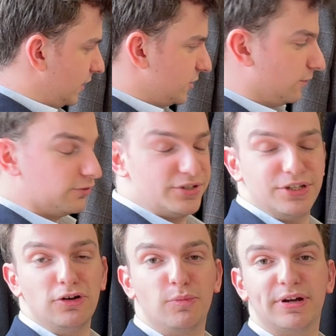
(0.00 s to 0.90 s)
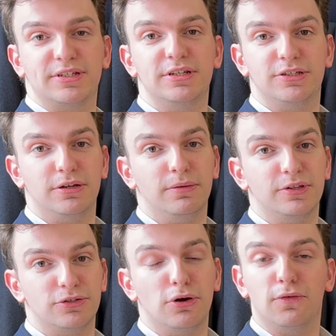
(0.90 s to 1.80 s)
So for a single-breasted suit,
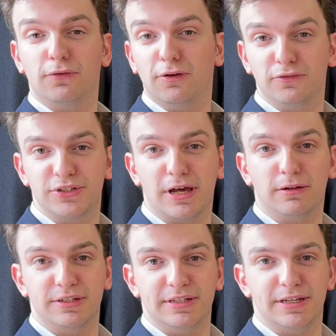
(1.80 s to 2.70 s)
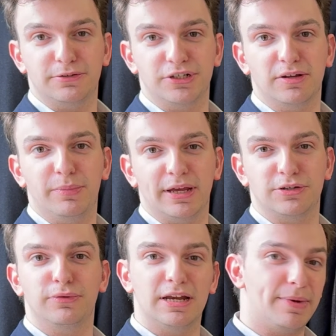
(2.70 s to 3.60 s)
there's an awful lot of style details you can pick
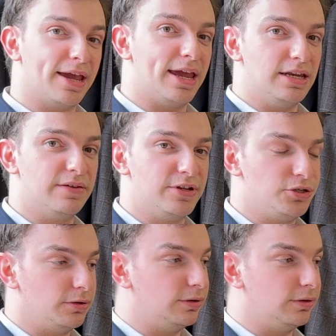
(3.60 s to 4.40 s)
to really make it individual.